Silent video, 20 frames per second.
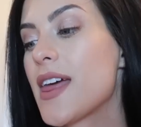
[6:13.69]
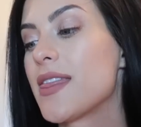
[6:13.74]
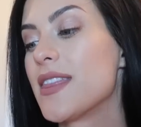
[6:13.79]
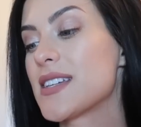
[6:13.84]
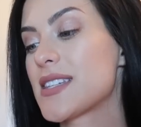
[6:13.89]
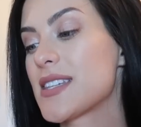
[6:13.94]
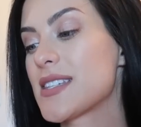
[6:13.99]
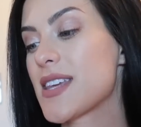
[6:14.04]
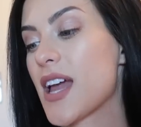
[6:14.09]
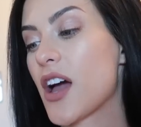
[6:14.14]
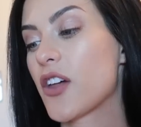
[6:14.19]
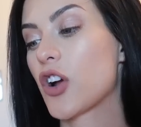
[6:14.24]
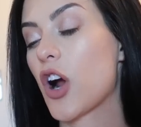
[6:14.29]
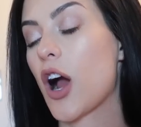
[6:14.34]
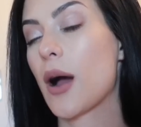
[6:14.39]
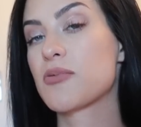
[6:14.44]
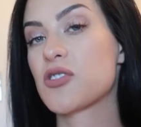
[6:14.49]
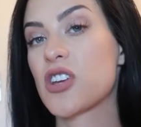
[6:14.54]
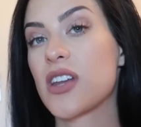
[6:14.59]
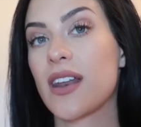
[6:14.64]
This is the other
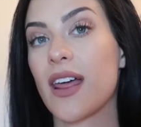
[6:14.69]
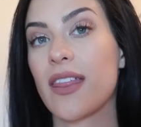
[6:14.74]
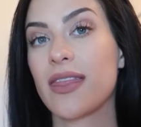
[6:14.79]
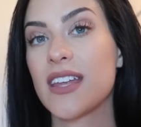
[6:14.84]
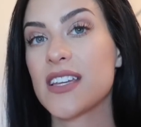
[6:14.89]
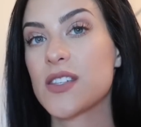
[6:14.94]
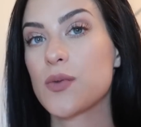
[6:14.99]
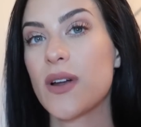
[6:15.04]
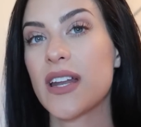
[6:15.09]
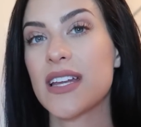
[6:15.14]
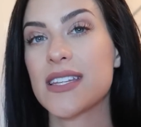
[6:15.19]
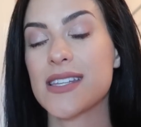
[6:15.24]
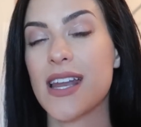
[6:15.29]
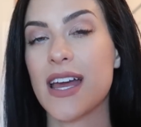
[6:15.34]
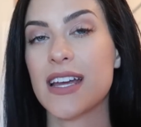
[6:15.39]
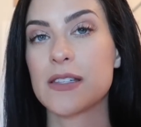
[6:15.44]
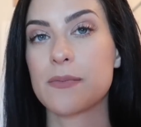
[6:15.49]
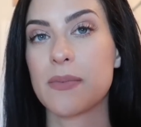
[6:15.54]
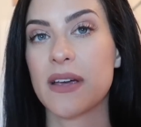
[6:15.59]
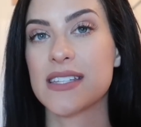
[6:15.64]
option. This one is
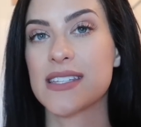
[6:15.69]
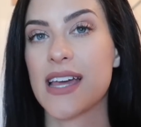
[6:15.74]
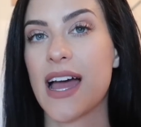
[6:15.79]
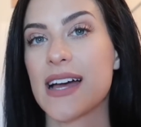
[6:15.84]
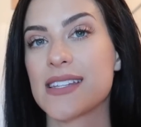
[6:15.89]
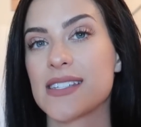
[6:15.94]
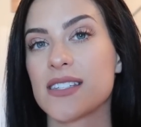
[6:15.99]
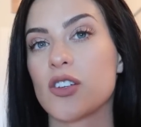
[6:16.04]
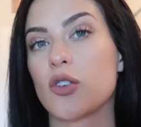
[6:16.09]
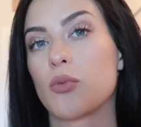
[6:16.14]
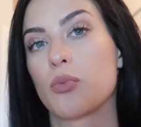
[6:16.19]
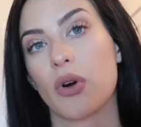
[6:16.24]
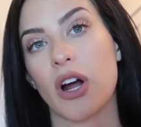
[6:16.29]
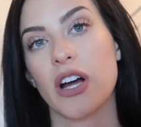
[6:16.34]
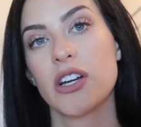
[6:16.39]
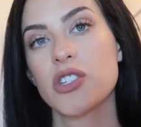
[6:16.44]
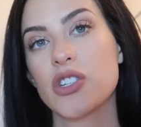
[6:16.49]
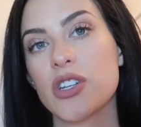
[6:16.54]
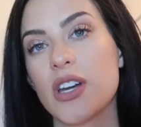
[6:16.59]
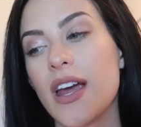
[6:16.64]
nice because it has a little
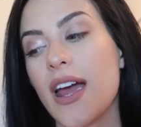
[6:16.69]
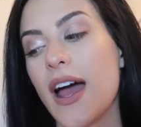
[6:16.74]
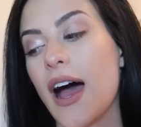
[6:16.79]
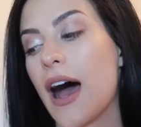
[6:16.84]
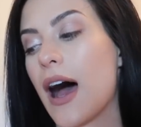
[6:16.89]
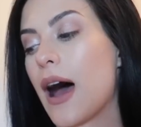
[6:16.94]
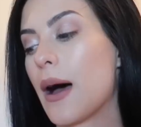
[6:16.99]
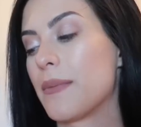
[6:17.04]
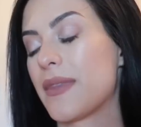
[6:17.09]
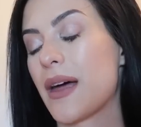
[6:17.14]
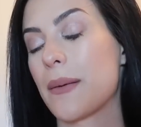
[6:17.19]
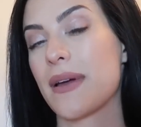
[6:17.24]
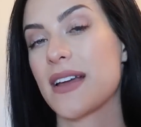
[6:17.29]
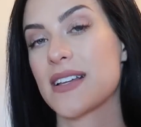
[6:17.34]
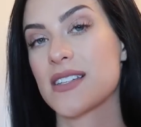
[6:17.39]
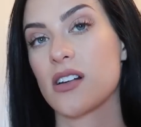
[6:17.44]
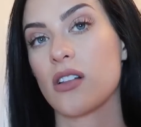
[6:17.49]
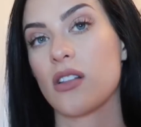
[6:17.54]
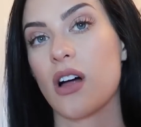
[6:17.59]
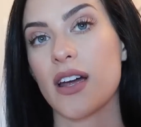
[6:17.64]
brush um, that
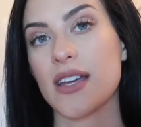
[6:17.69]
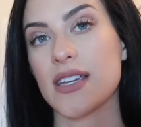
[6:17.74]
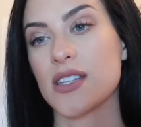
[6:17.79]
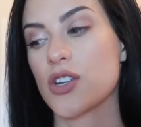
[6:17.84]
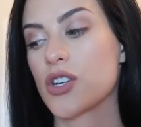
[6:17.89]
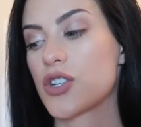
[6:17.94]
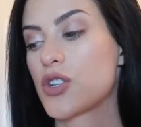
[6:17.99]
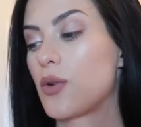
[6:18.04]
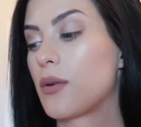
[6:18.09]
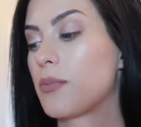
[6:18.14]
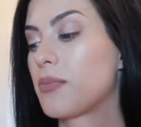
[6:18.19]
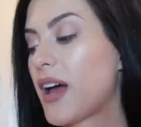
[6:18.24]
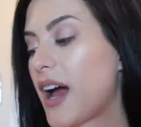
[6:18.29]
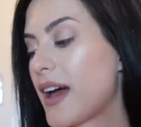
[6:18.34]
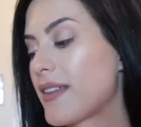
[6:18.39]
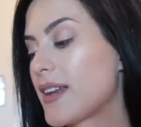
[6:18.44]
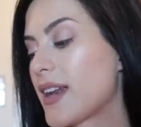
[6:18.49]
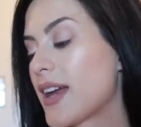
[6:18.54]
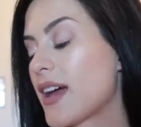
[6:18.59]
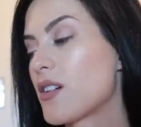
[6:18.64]
makes it a lot easier to
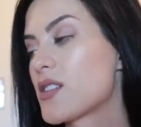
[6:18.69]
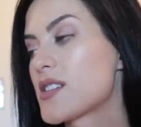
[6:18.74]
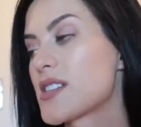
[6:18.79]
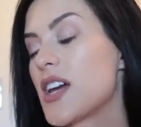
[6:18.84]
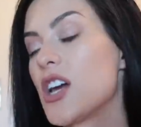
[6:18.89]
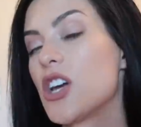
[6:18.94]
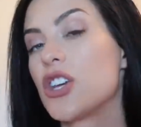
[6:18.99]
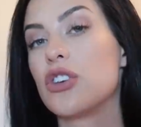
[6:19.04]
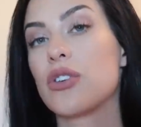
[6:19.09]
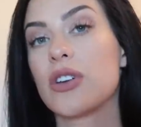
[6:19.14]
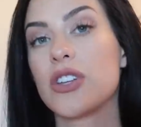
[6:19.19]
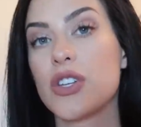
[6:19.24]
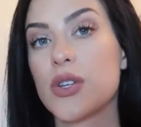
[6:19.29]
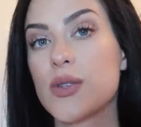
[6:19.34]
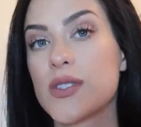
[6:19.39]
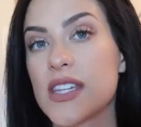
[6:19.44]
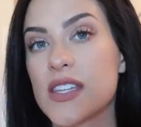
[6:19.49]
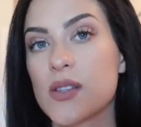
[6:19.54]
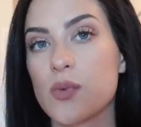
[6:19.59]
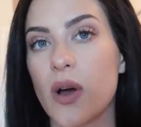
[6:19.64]
apply the nails. You can
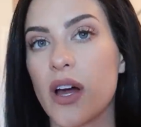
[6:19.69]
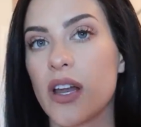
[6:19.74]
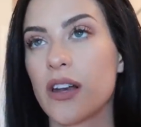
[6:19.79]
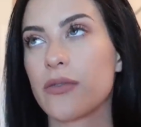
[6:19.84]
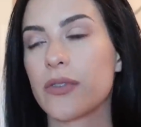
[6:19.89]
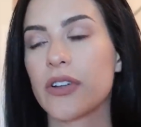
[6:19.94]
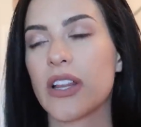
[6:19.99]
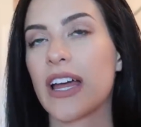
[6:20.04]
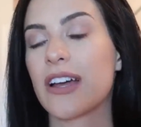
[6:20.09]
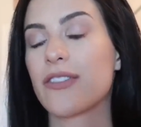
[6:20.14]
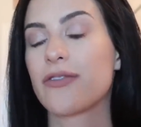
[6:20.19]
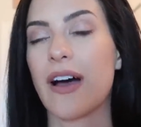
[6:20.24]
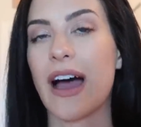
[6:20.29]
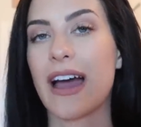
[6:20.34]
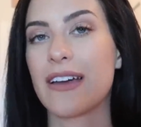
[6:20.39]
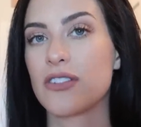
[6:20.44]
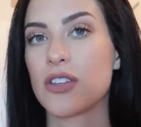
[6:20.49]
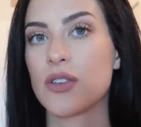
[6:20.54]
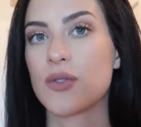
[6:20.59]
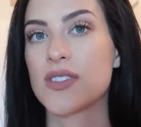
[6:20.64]
use this one for like
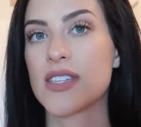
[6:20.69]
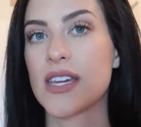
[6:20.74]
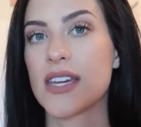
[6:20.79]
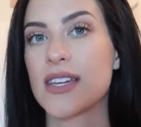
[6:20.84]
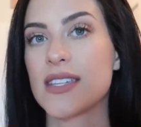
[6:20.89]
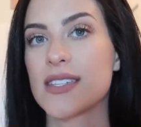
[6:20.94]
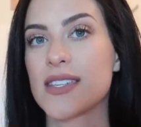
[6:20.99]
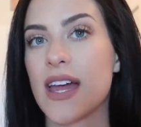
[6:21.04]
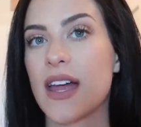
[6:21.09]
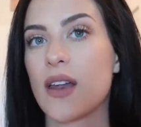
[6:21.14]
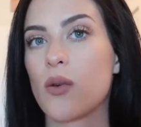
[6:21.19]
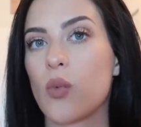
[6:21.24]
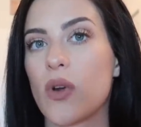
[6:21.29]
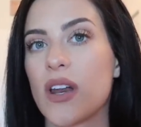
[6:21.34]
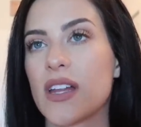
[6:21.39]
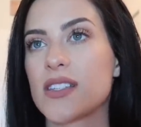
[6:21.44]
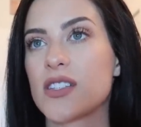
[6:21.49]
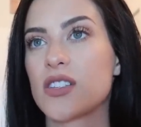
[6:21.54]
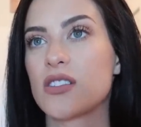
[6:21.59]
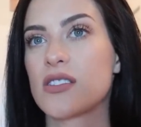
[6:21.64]
five uses and
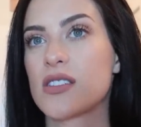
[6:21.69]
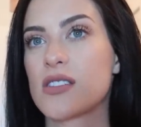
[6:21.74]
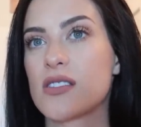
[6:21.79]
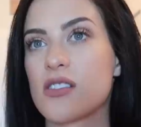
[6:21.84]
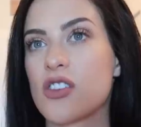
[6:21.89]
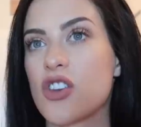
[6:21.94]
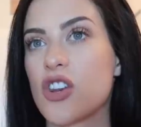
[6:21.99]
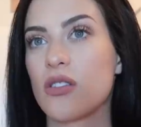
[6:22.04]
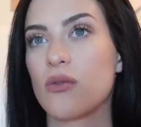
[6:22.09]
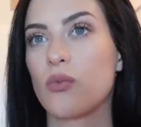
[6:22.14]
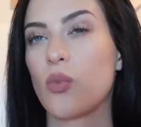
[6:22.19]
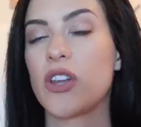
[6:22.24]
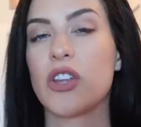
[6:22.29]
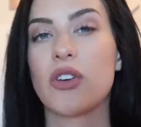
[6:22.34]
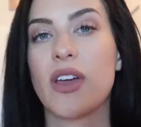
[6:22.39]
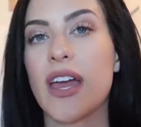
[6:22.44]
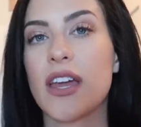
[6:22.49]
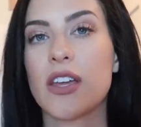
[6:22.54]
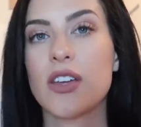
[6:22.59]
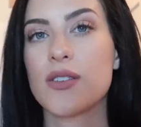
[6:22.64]
when it's when
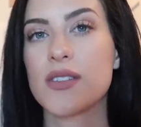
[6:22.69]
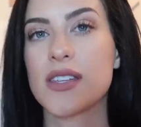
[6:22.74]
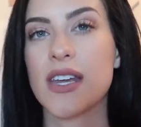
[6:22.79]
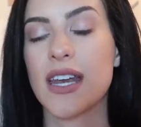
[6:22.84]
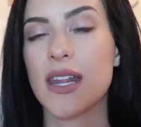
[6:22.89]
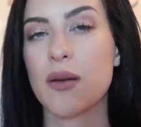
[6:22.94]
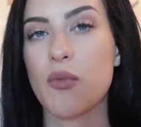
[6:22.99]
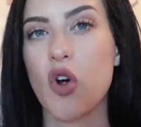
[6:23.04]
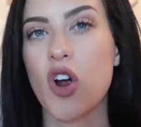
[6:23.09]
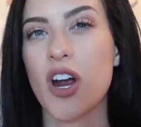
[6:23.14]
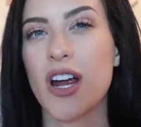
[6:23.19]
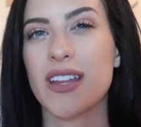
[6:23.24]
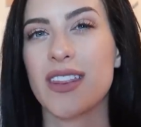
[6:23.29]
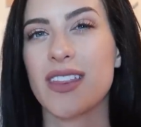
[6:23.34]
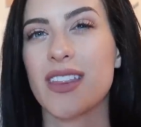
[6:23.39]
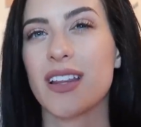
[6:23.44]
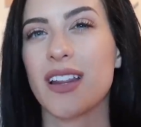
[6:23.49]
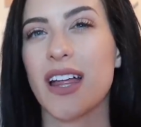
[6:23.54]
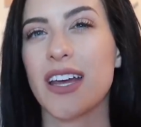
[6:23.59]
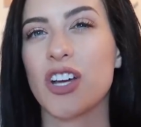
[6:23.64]
you can't use it anymore,
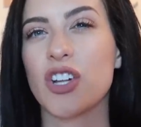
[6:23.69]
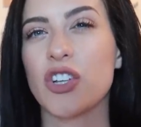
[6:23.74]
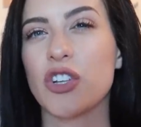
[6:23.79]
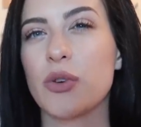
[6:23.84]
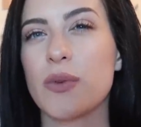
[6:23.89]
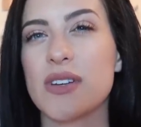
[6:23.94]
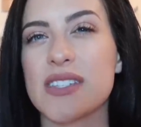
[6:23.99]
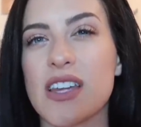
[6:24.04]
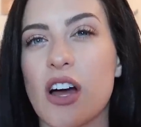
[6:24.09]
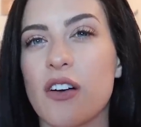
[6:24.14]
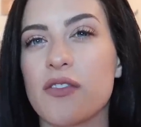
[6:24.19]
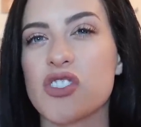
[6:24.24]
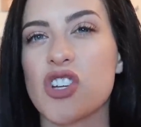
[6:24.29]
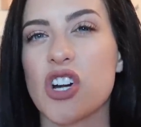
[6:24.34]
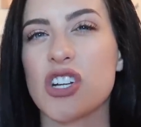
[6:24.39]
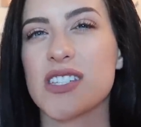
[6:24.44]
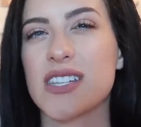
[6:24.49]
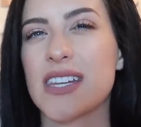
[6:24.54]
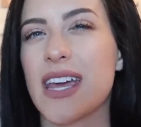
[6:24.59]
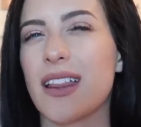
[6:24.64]
the like glue itself
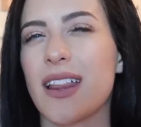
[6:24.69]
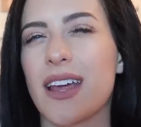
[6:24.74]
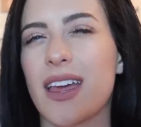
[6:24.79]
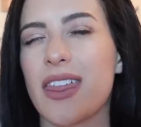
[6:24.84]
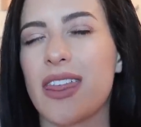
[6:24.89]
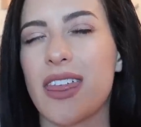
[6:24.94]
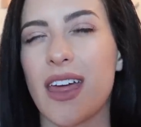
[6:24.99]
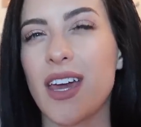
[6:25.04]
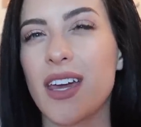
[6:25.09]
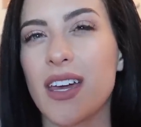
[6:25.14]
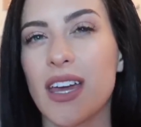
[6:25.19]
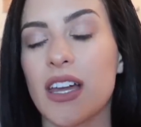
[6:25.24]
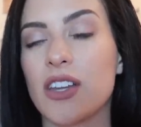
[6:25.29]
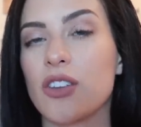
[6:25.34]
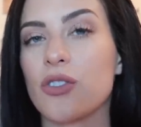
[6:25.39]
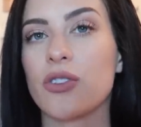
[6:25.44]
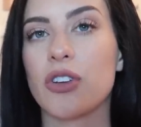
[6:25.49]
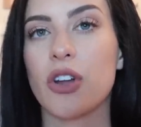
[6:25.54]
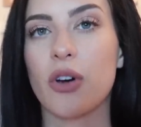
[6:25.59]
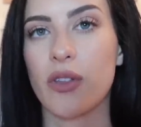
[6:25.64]
starts to get like thick
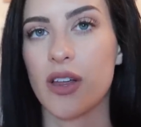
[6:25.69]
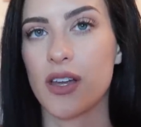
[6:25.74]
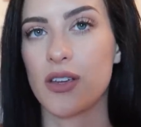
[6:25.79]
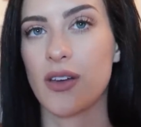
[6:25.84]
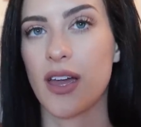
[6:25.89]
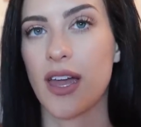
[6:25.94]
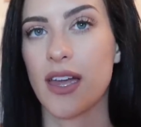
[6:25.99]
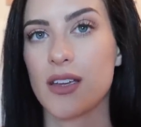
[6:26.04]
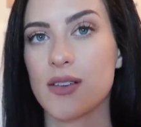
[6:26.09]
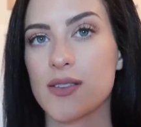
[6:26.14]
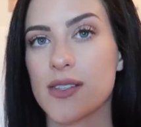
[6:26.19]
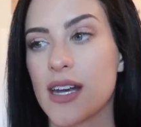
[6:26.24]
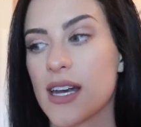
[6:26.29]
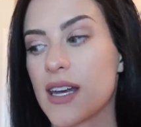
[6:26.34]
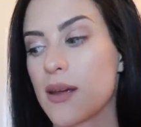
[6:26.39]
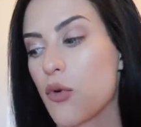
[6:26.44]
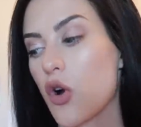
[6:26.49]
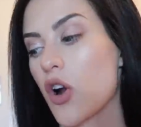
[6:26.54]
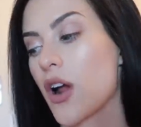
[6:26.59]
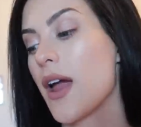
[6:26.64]
and you'll know that you can't use it
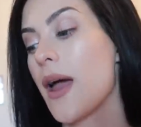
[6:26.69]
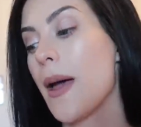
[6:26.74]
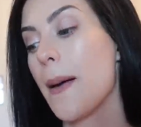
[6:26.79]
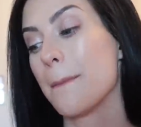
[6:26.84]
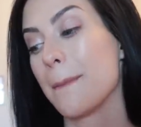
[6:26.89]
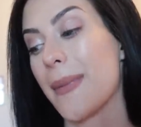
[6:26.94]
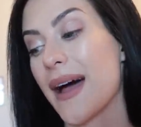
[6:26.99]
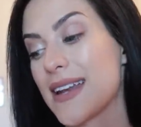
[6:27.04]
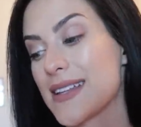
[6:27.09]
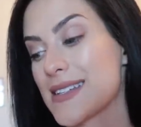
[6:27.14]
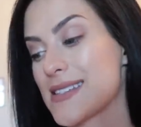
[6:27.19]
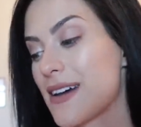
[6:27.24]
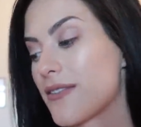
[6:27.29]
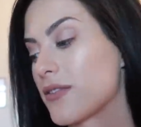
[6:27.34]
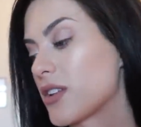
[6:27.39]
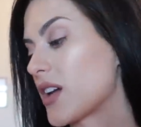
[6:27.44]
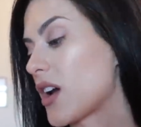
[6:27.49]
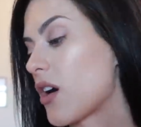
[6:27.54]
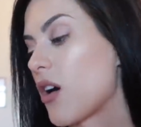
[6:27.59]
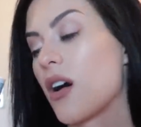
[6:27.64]
anymore. Mine is
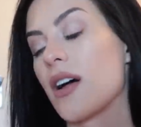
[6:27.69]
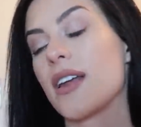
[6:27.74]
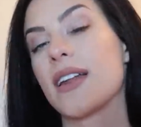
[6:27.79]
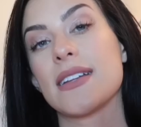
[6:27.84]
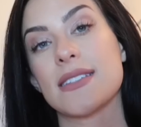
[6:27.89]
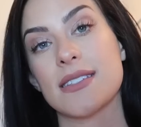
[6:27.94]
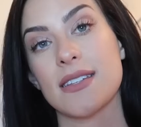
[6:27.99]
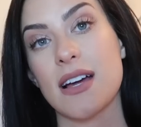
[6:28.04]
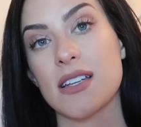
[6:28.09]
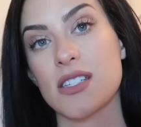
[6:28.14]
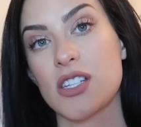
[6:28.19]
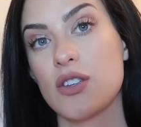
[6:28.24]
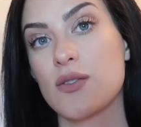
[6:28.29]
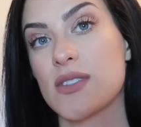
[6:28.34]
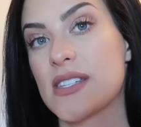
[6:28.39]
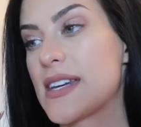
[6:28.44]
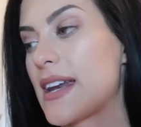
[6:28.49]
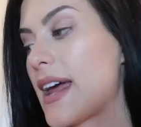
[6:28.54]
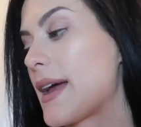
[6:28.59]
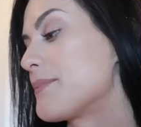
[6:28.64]
definitely on its last
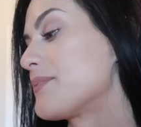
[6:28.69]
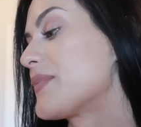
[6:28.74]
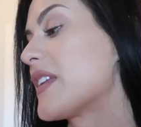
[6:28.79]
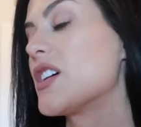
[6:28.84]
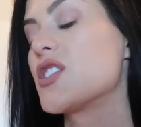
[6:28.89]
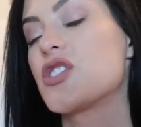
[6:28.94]
use today